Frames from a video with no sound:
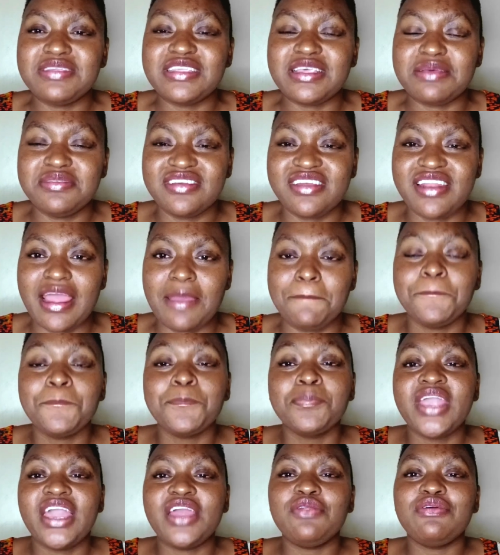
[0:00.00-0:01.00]
subscribe
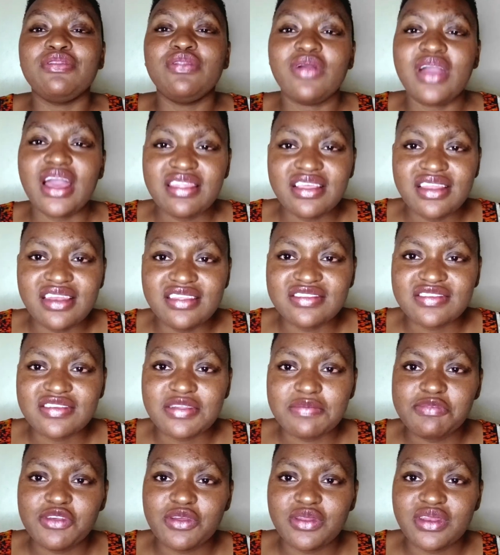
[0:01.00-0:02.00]
anyway look at the
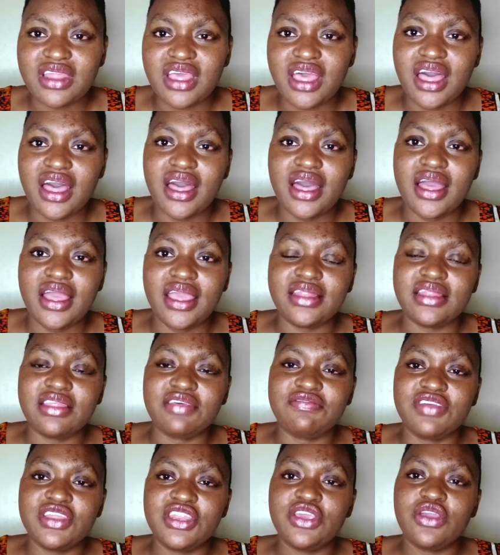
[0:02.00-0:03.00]
description uh, in the
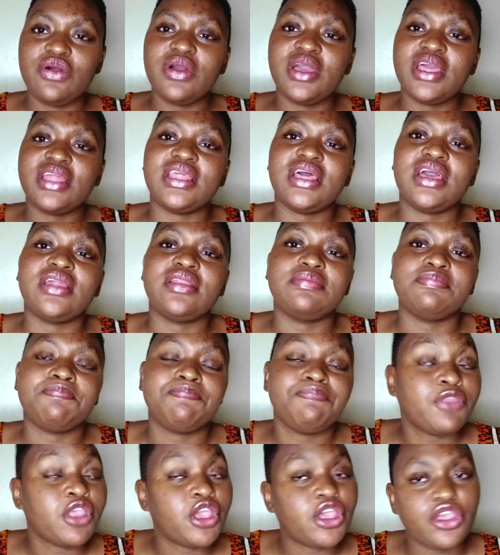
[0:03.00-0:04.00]
video and then
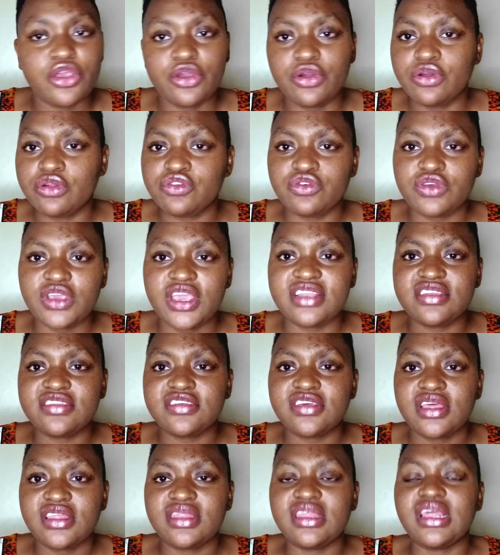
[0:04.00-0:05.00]
you're going to get
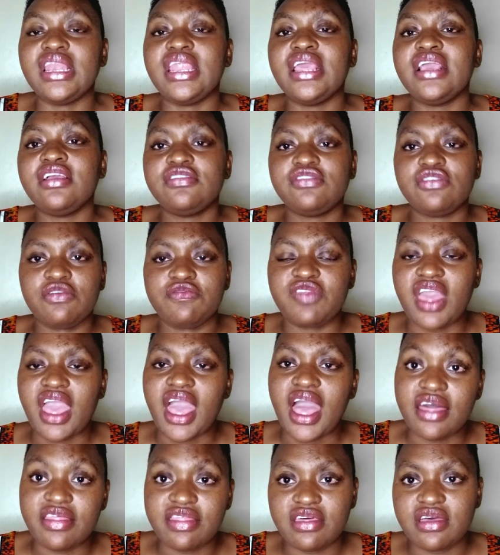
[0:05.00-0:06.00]
the links of the
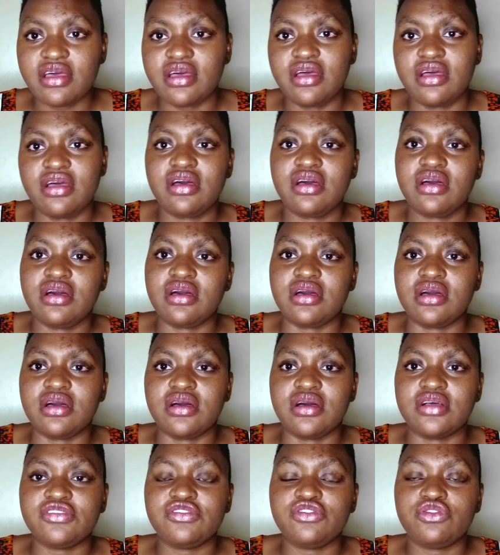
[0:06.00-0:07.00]
other
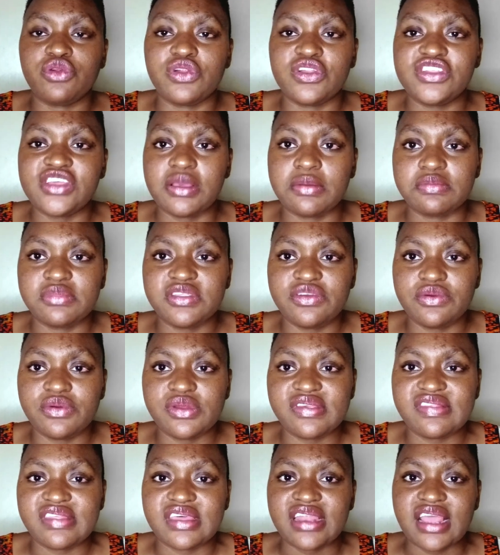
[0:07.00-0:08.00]
uh, story time
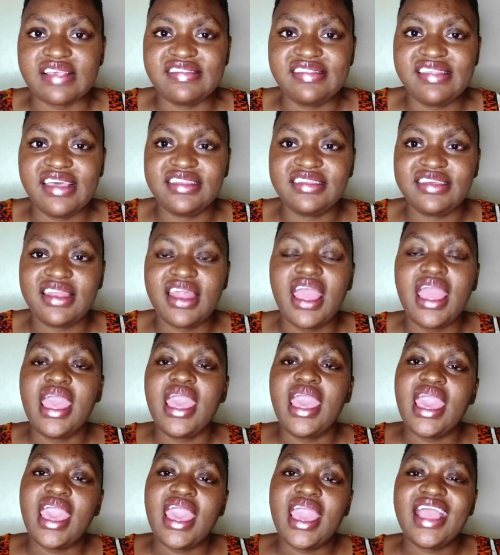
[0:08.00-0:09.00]
series that i started
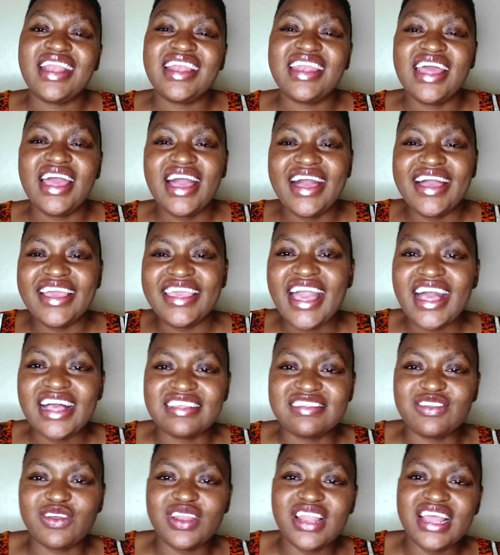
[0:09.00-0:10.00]
and uh, yeah
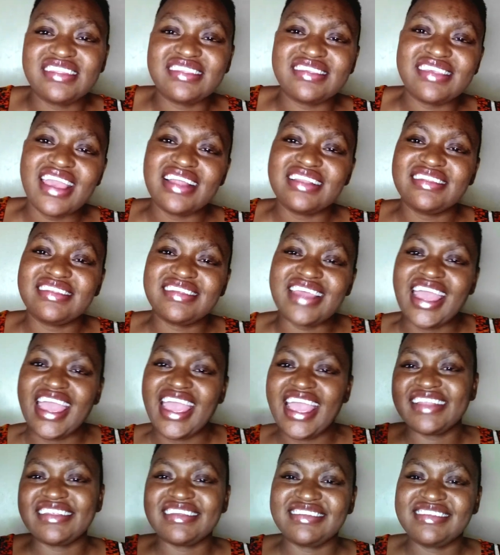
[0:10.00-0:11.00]
so let's get
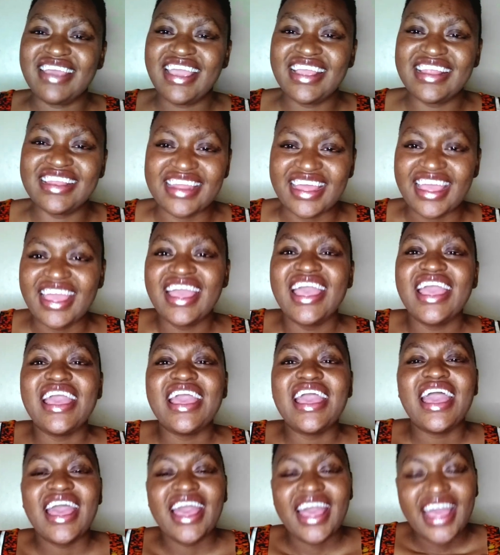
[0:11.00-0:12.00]
entertained
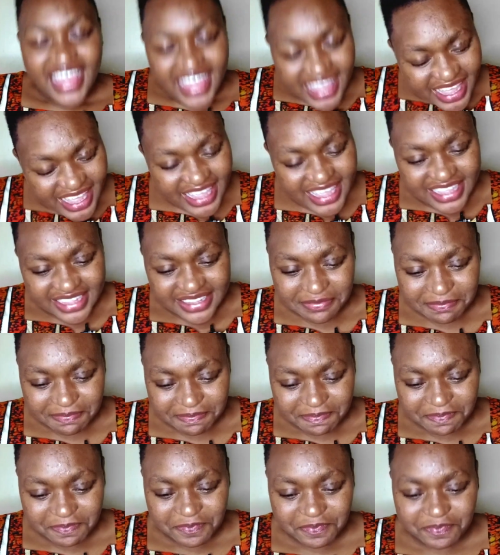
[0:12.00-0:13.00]
hi
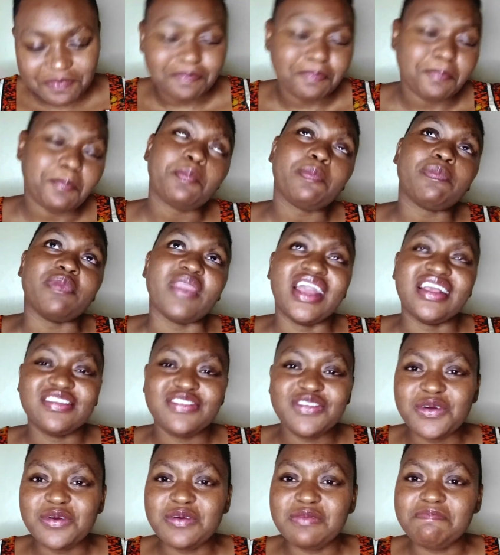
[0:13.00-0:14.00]

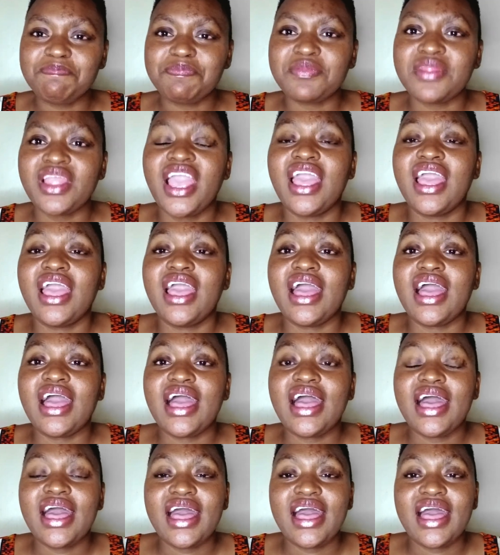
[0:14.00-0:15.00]
so
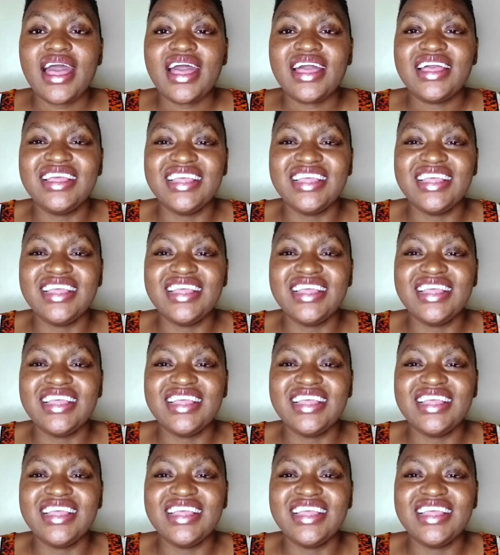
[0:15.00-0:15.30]
uh,